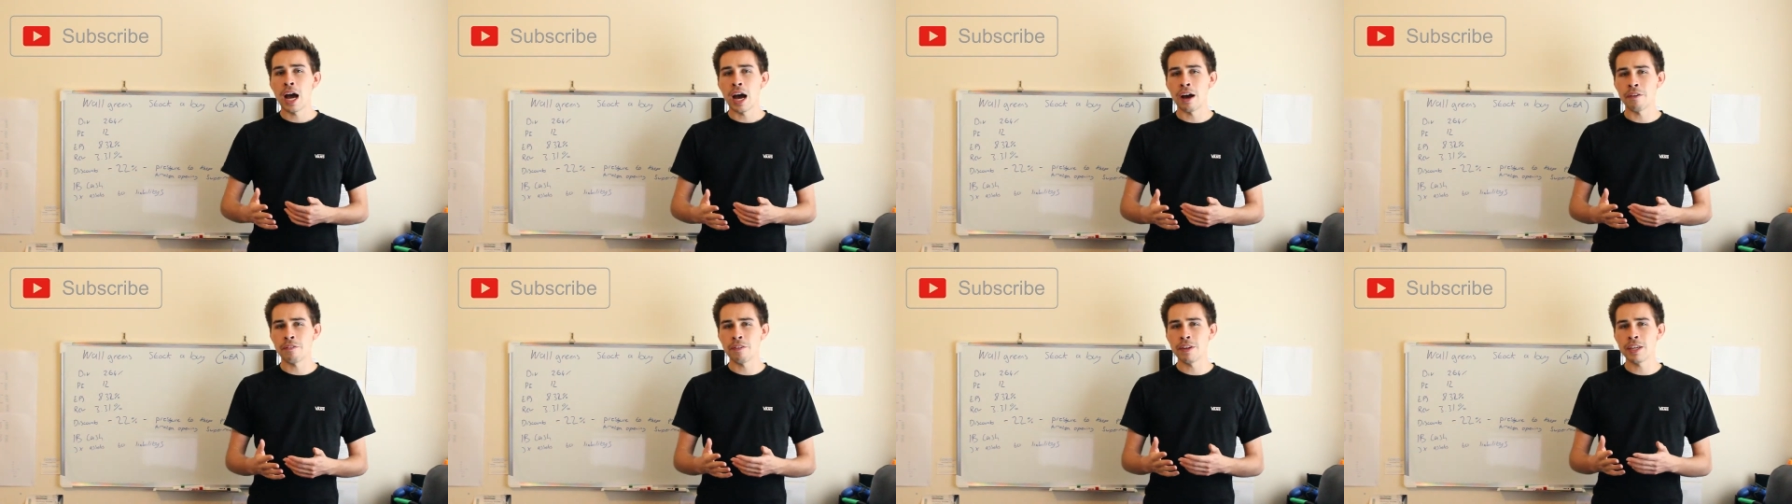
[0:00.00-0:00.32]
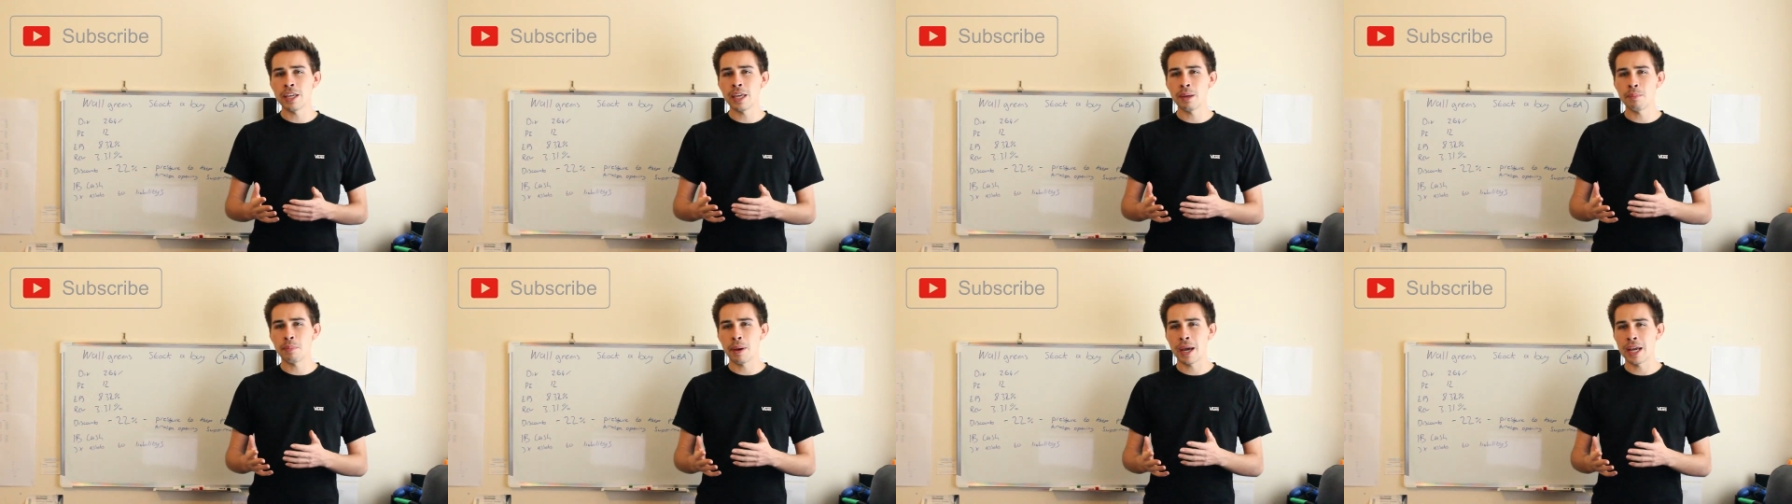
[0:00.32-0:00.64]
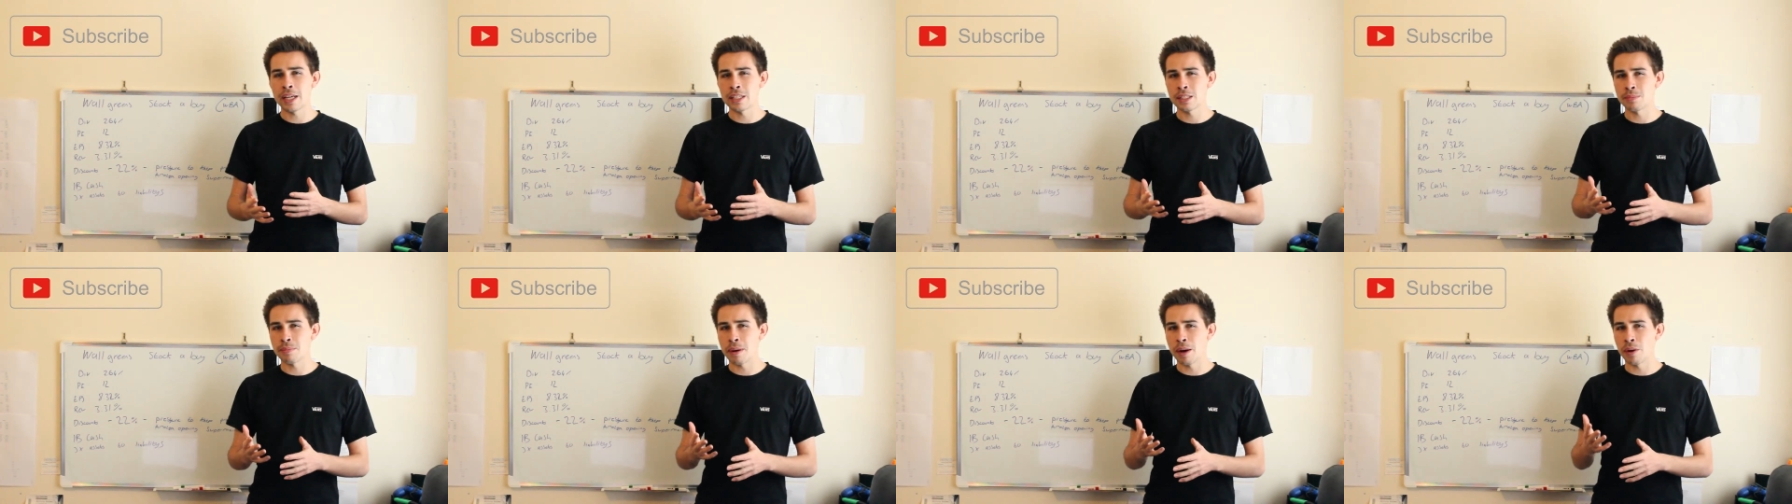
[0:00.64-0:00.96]
I think it
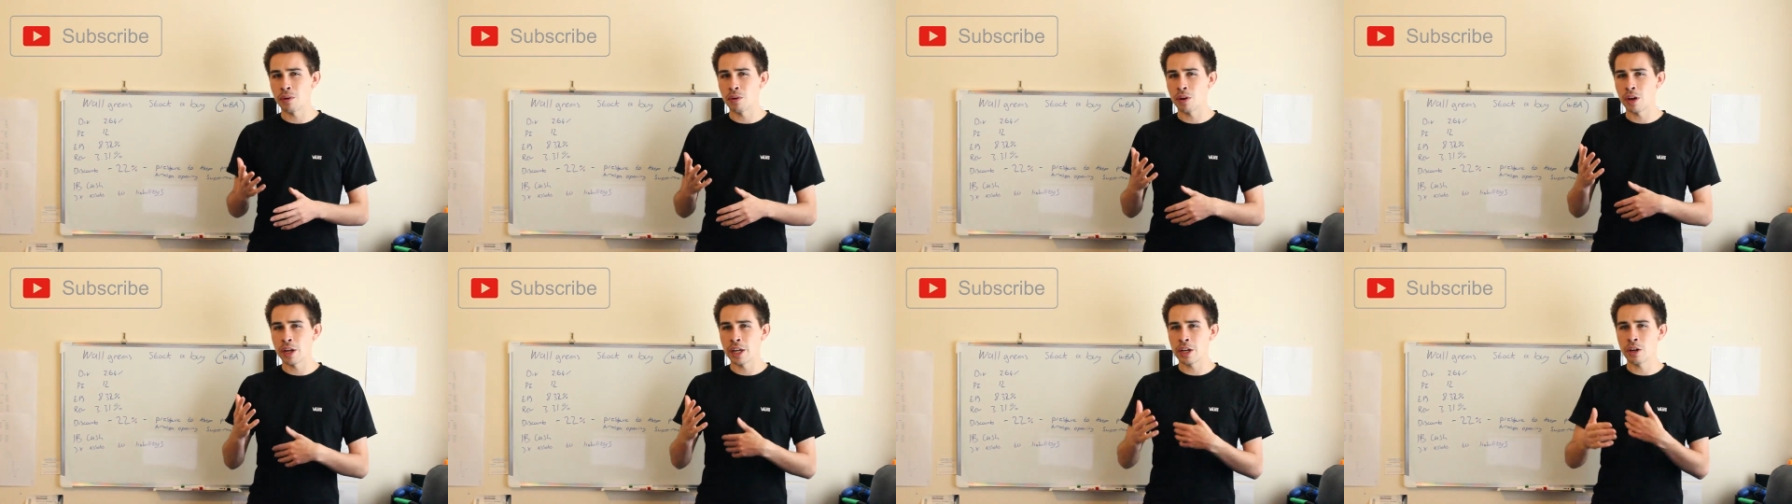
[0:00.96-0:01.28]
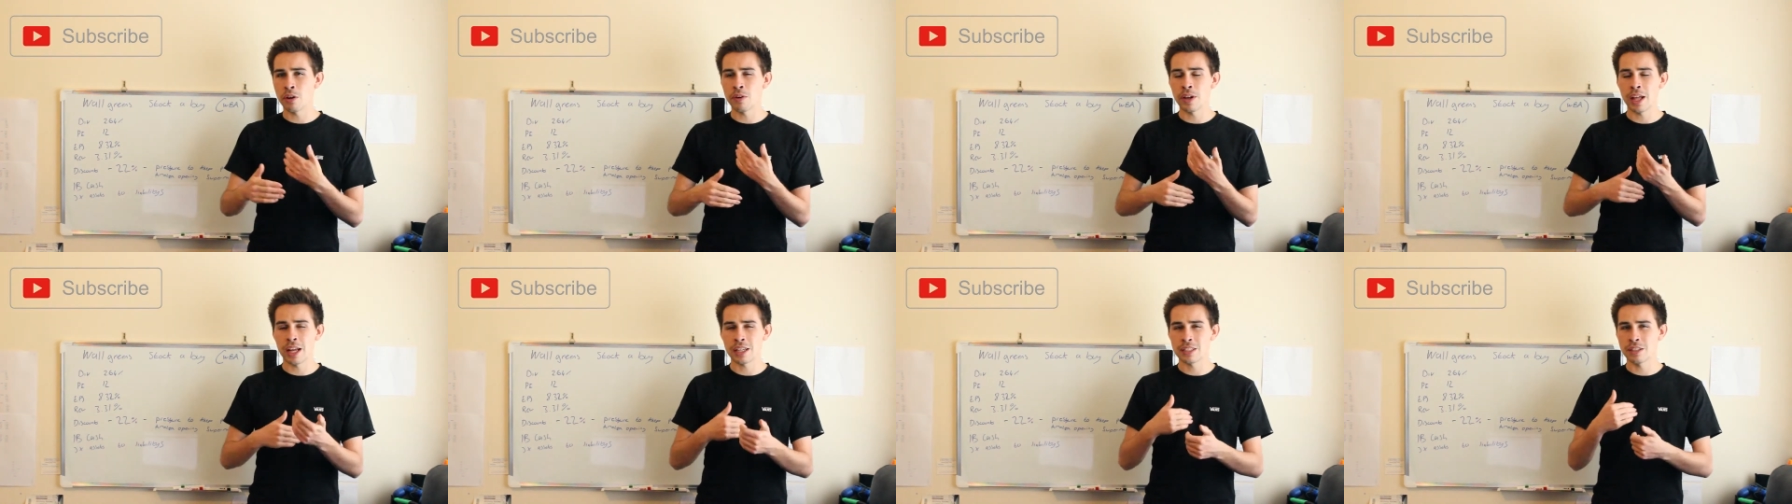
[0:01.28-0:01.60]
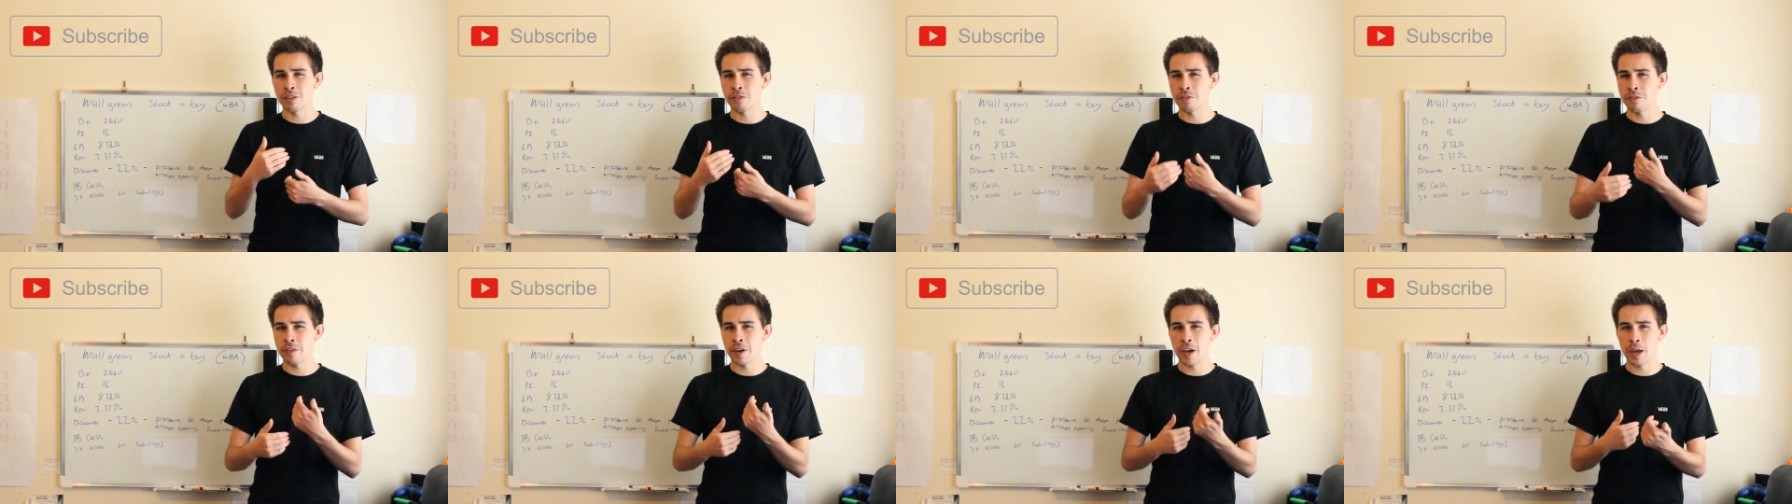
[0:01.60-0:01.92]
pays about, it currently
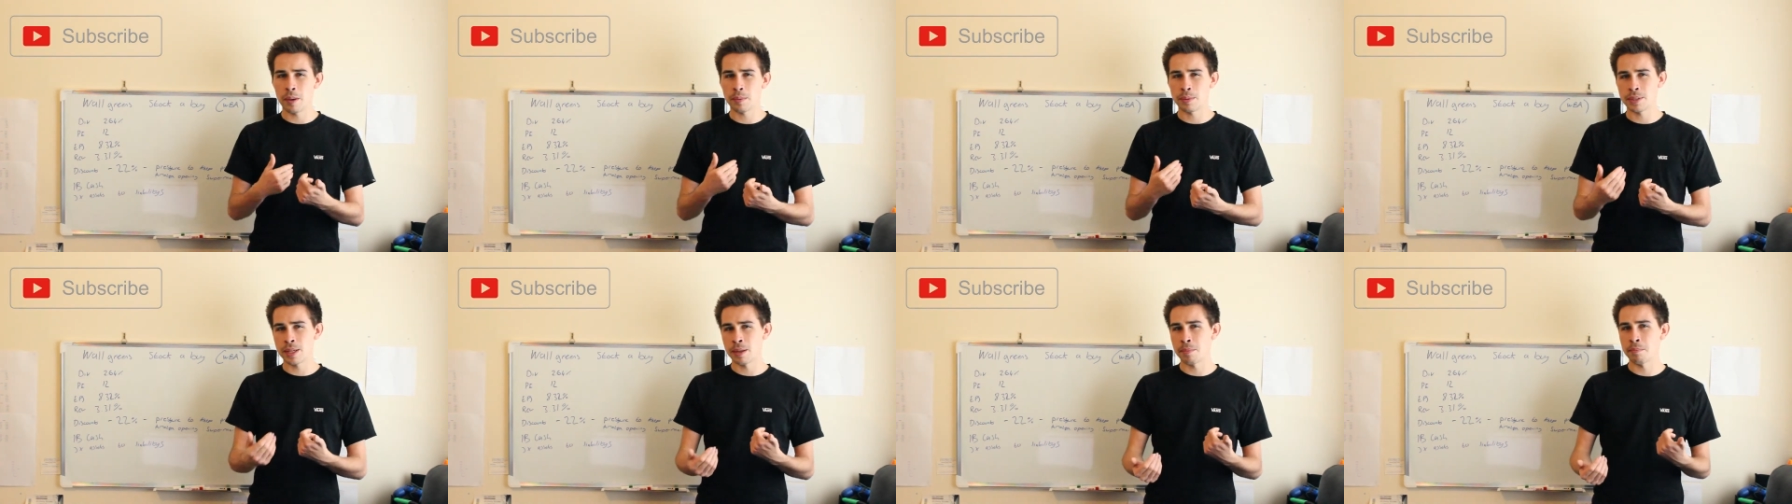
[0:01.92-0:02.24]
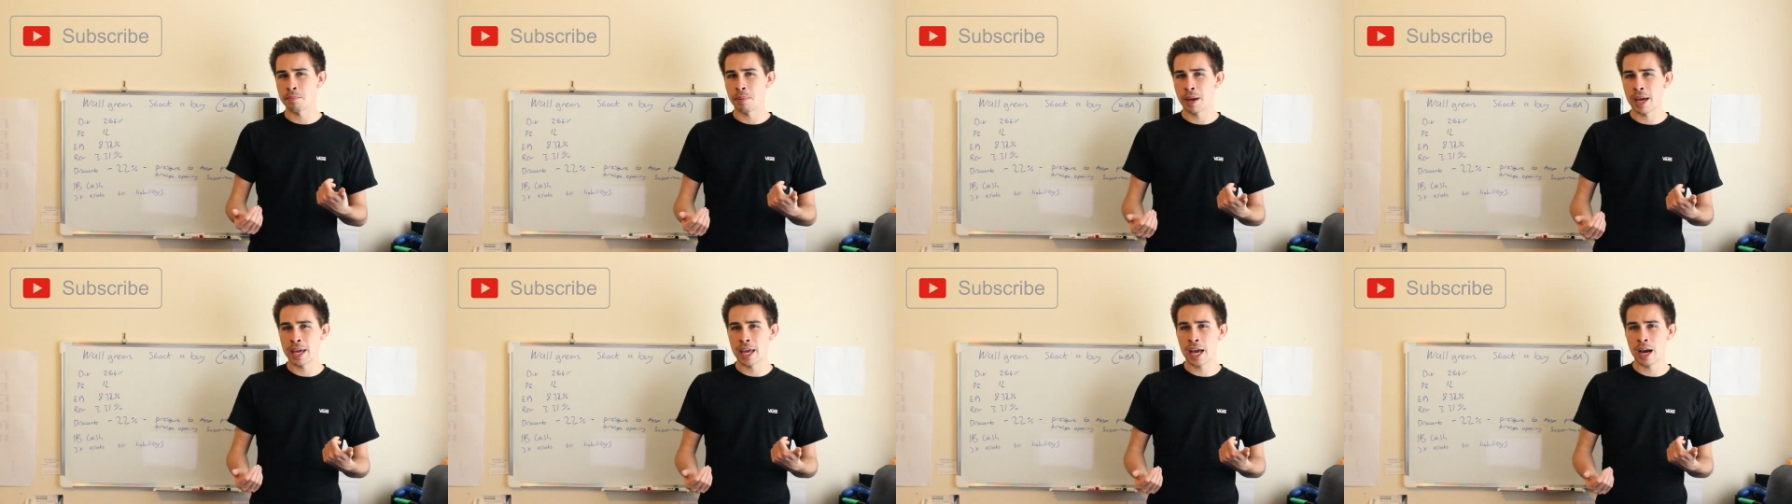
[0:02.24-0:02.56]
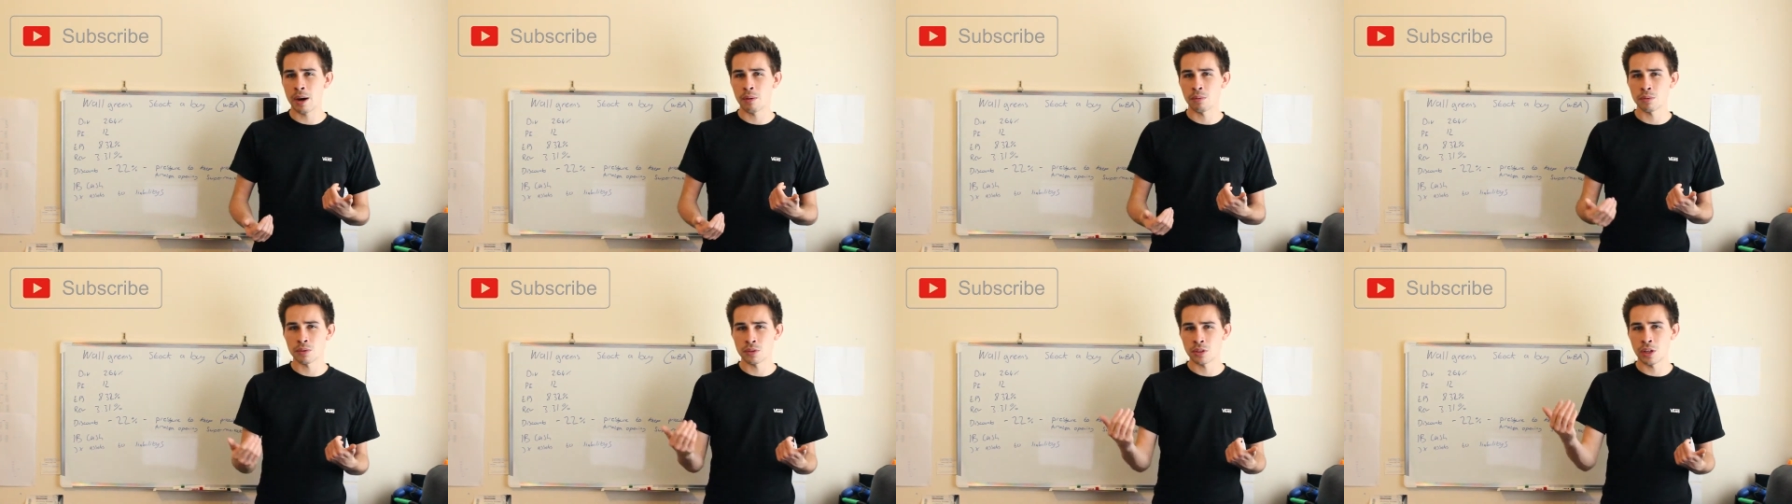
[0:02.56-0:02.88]
has a 30% payout,